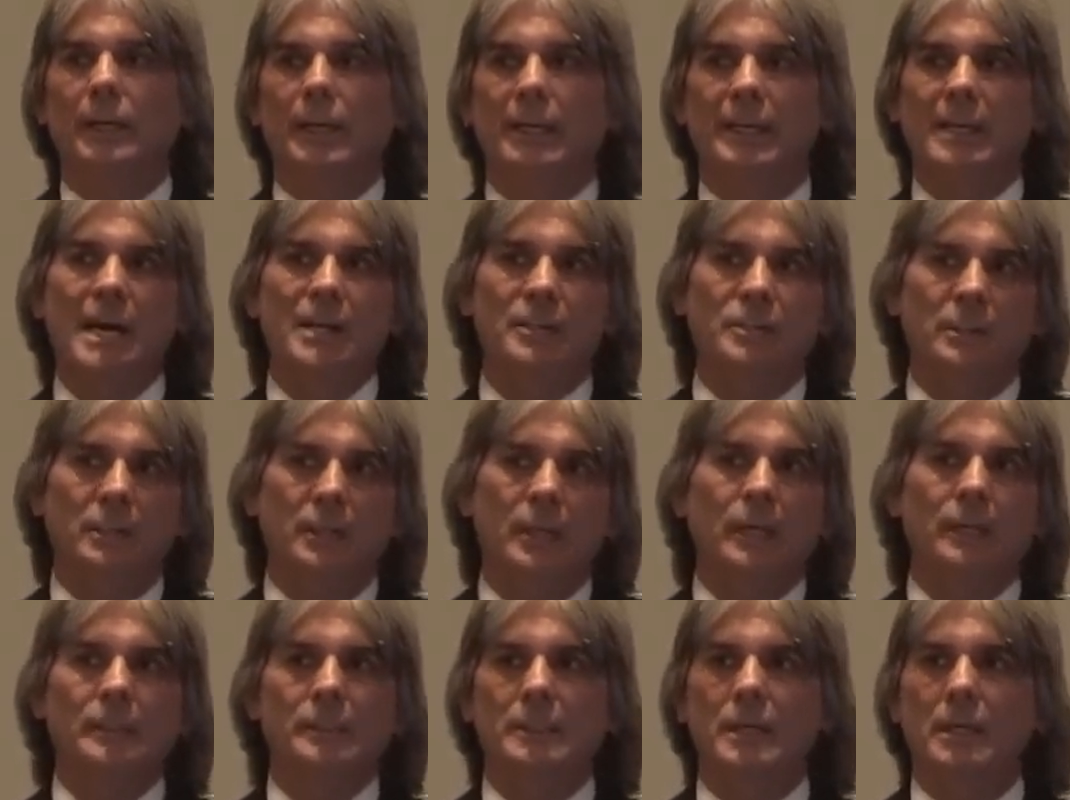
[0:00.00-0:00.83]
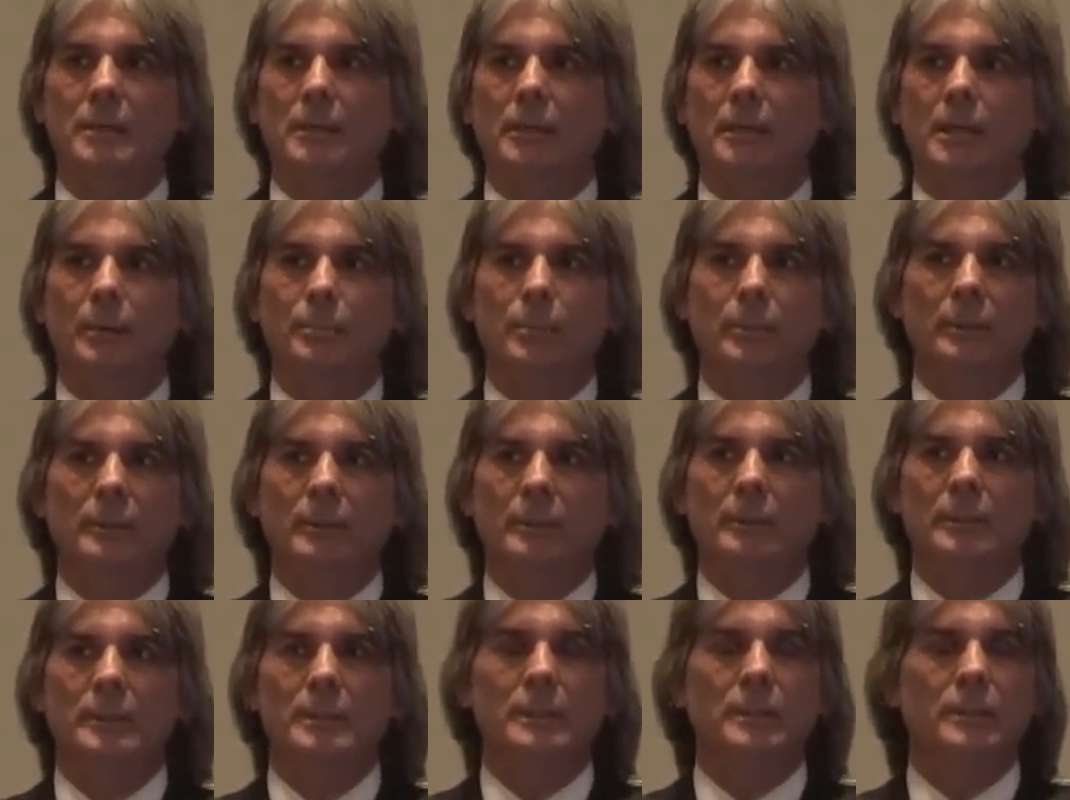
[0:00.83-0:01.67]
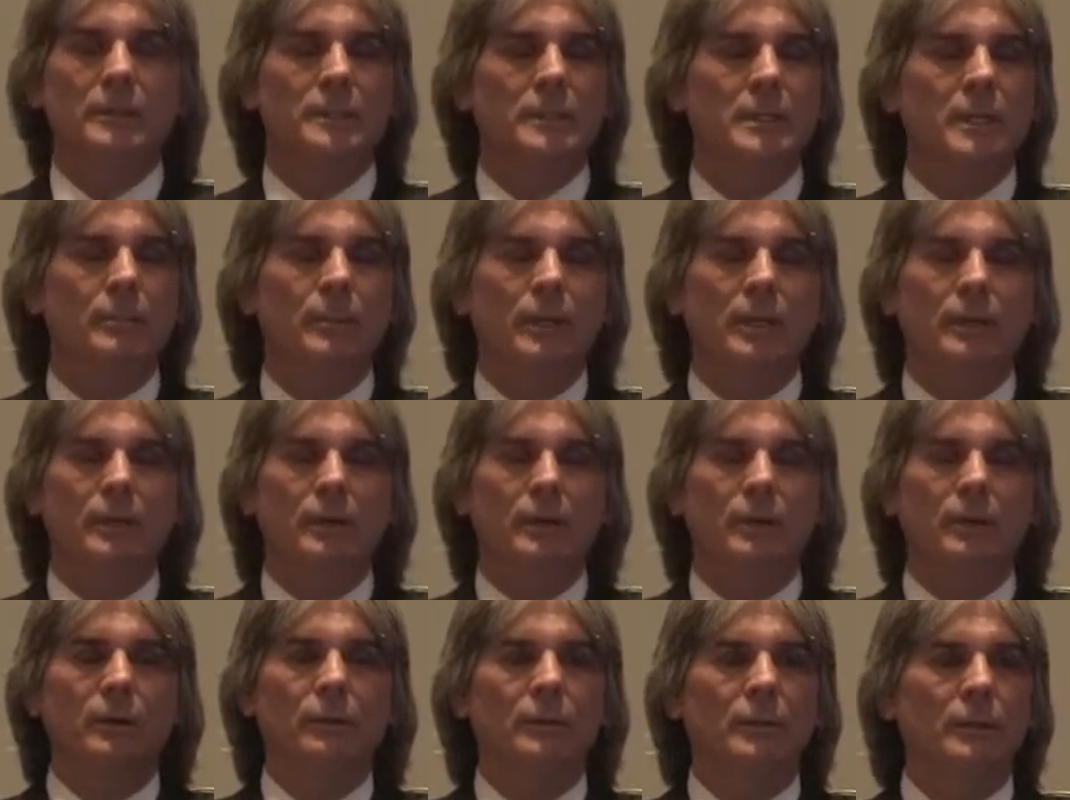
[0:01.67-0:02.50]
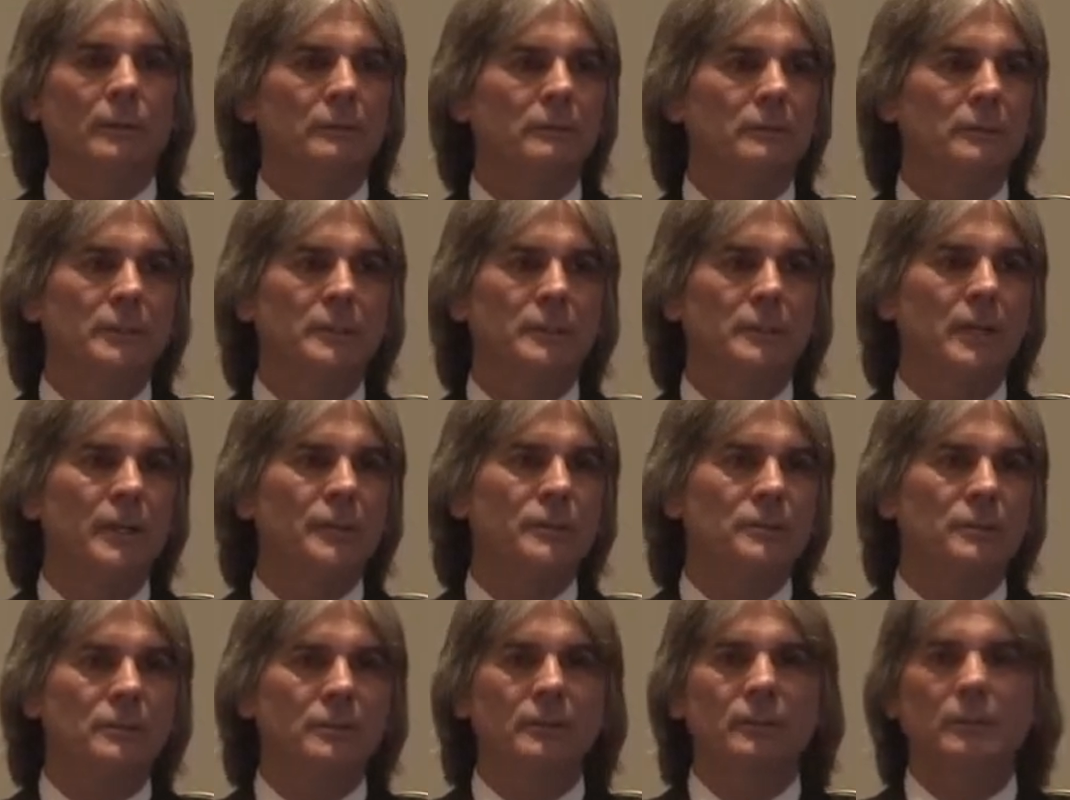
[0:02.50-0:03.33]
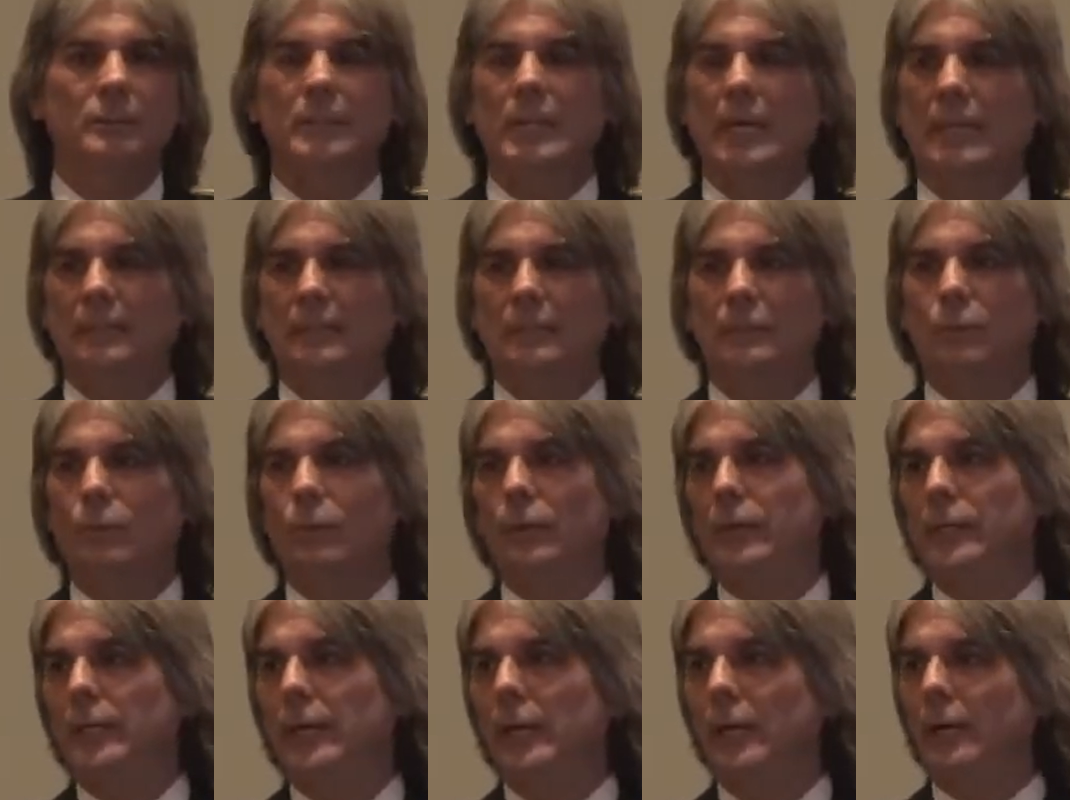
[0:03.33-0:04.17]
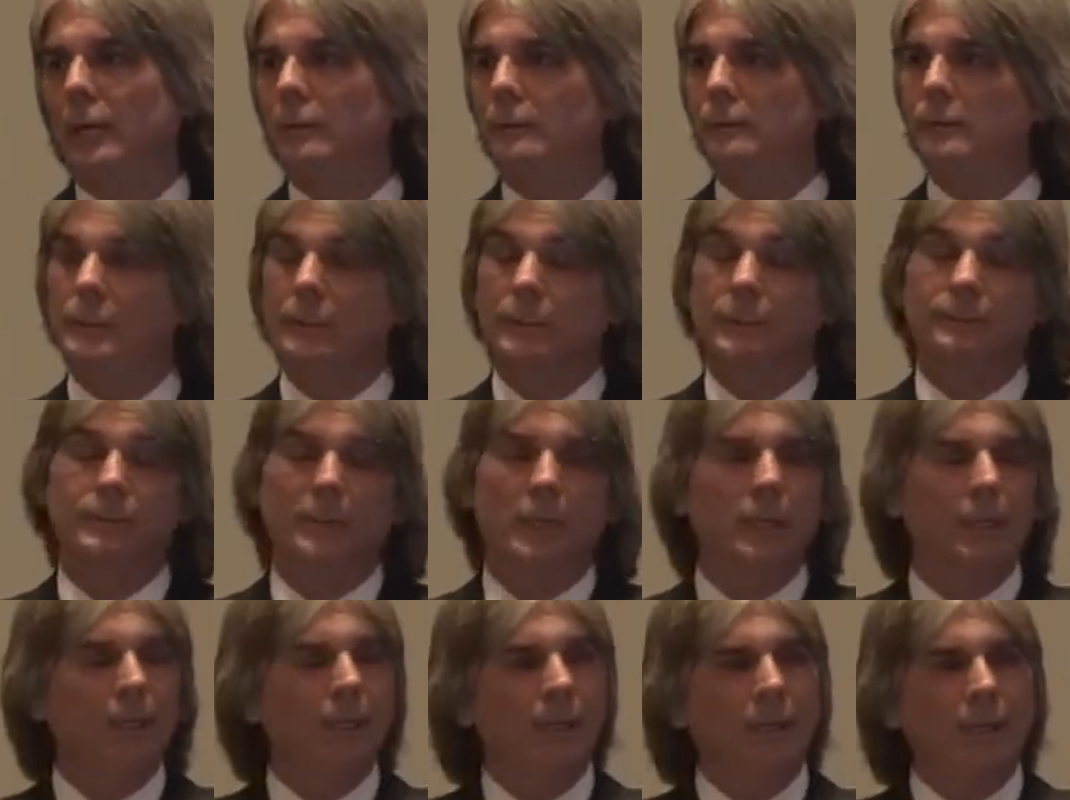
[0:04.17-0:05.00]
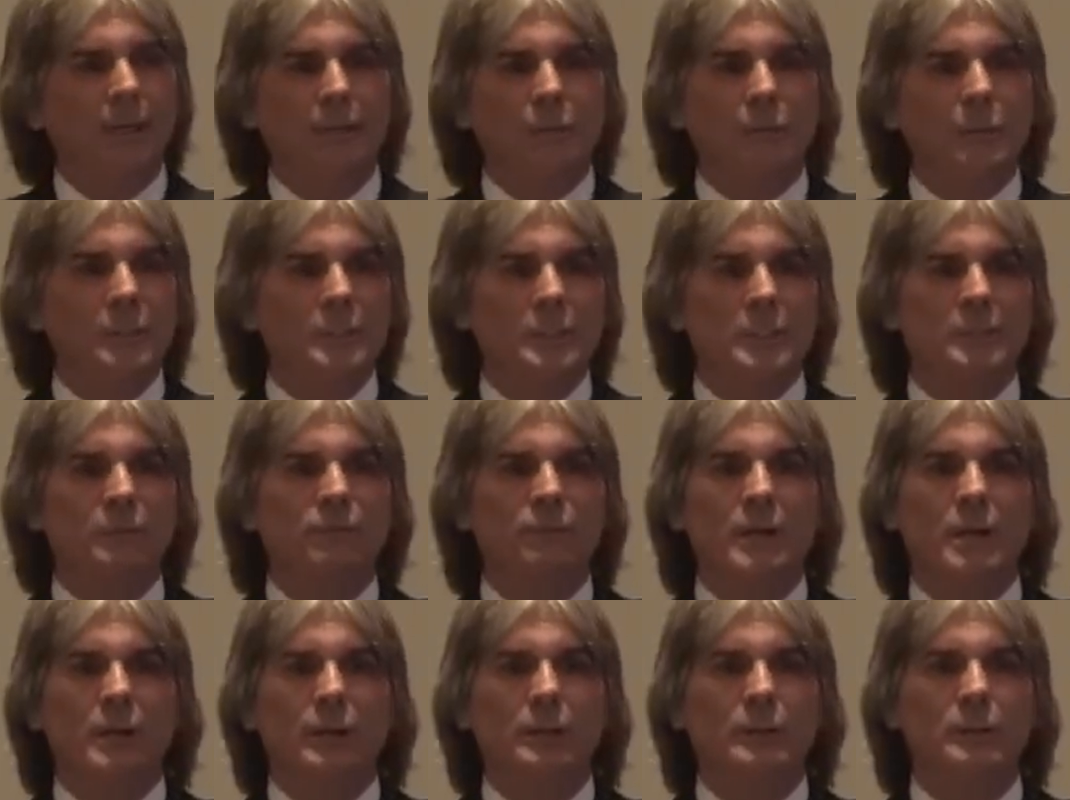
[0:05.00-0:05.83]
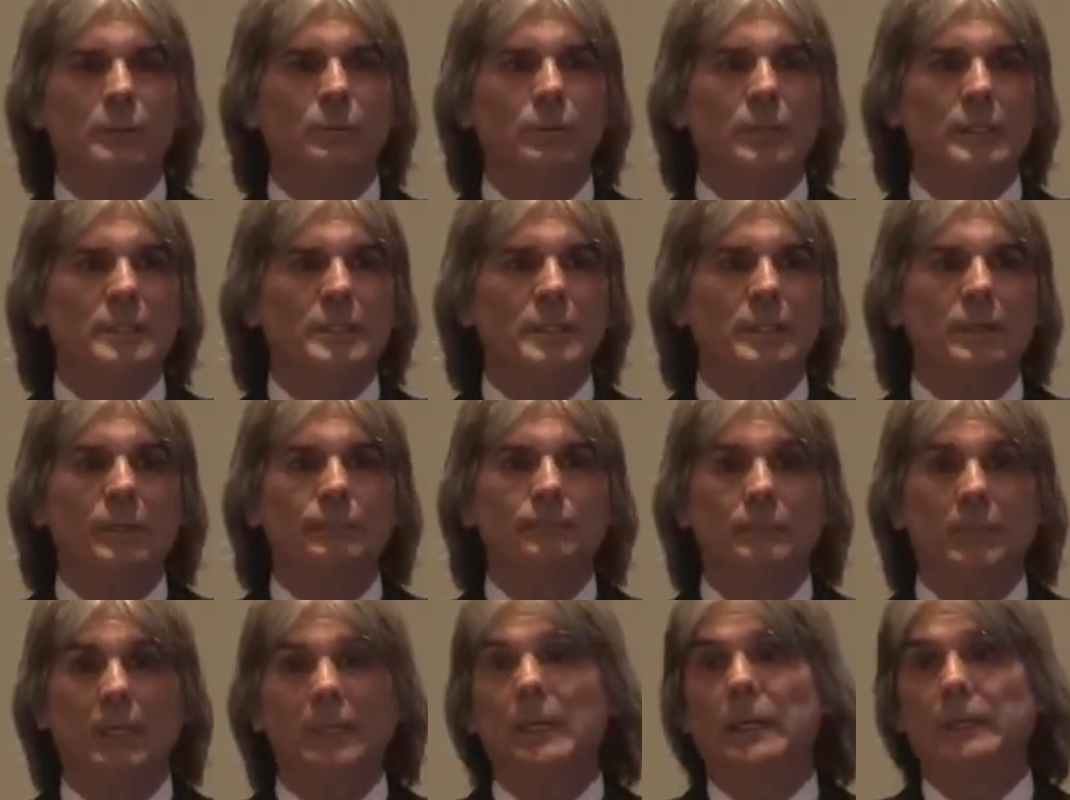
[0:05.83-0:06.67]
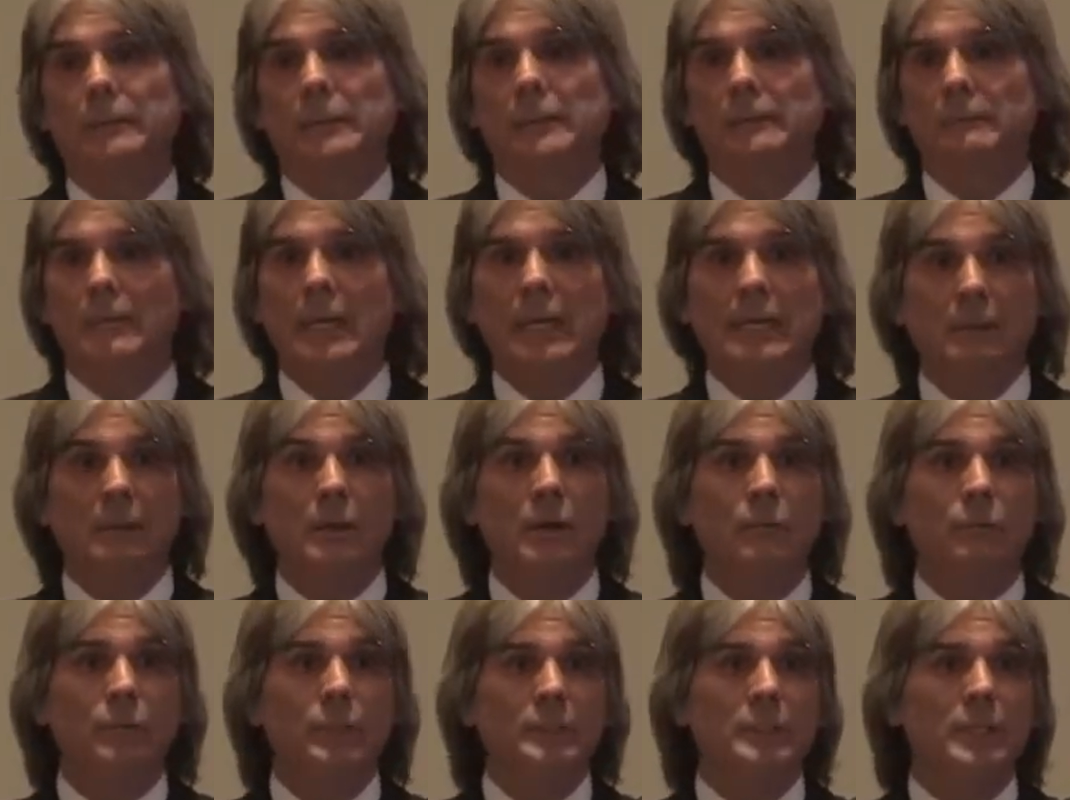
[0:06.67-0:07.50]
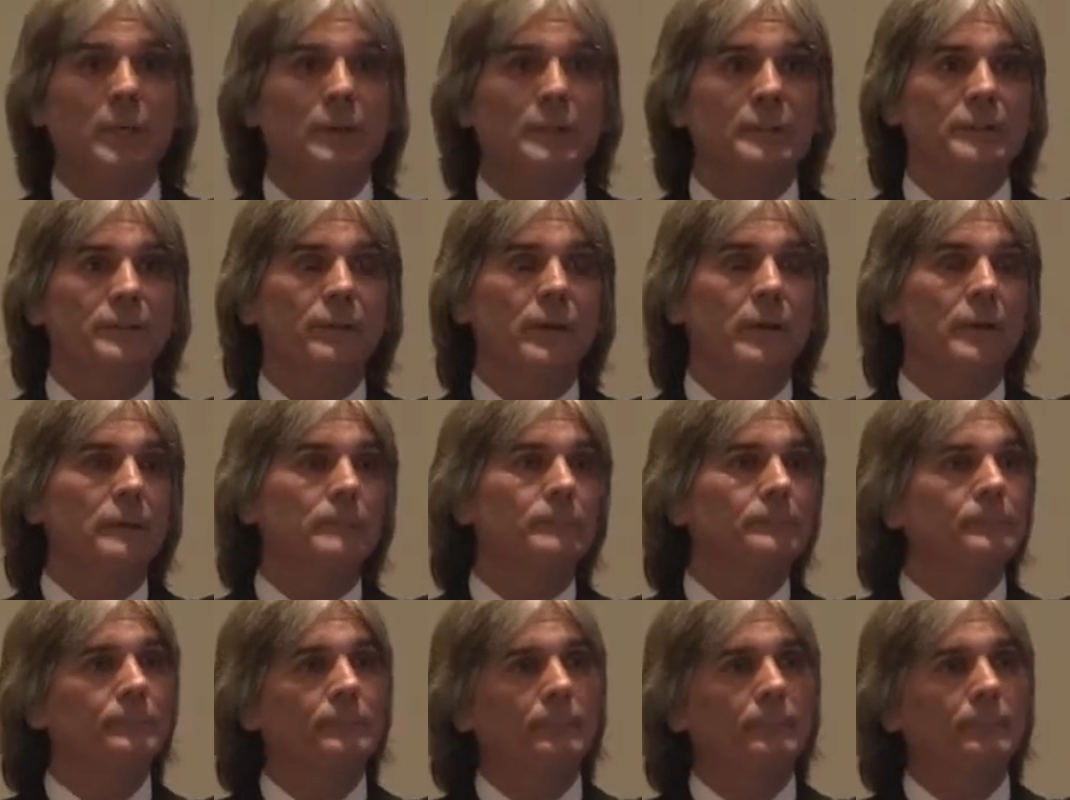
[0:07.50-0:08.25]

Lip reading: And actually, I'd done a couple little deals on my own in industrial, and that didn't work out. So I just fell into retail. And I love retail. It's fun.